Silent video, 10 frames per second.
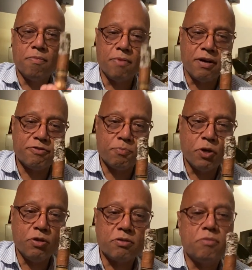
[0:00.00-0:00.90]
I've
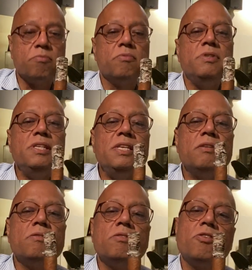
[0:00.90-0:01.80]
smoked
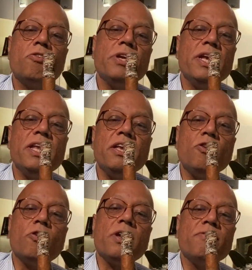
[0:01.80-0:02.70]
not
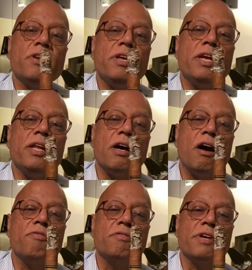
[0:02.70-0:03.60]
even nearly
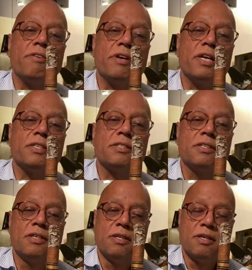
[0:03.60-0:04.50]
half of it, right?
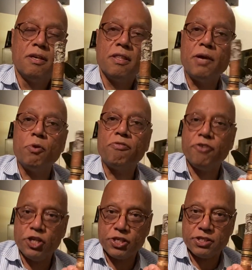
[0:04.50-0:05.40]
They would have
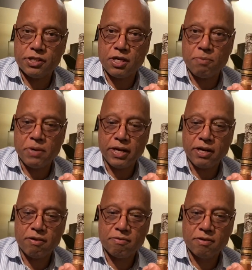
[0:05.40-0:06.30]
finished the cigar by
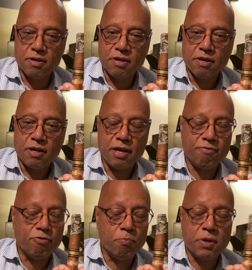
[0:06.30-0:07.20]
now. And
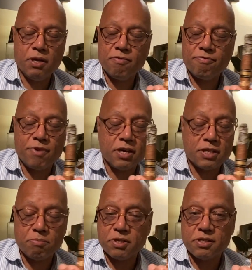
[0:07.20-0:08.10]
for me, as far as
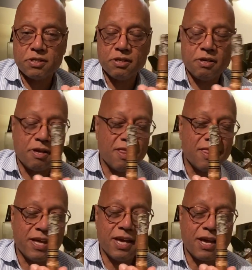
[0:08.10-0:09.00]
I'm concerned,
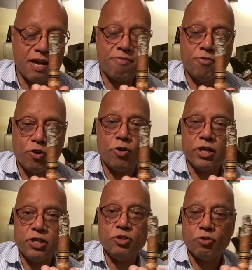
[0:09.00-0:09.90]
they have not
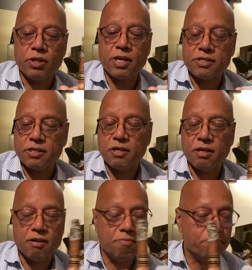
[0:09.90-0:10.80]
enjoyed that
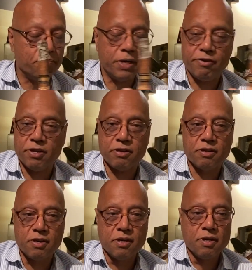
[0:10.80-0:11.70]
cigar, period.
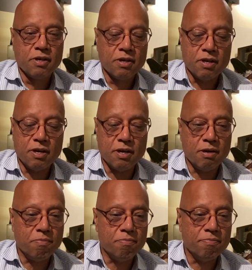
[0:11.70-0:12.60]

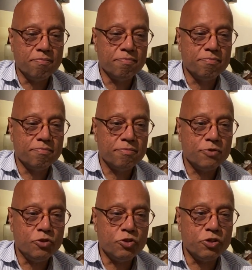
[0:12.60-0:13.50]
To
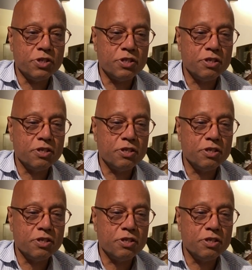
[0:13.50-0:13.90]
enjoy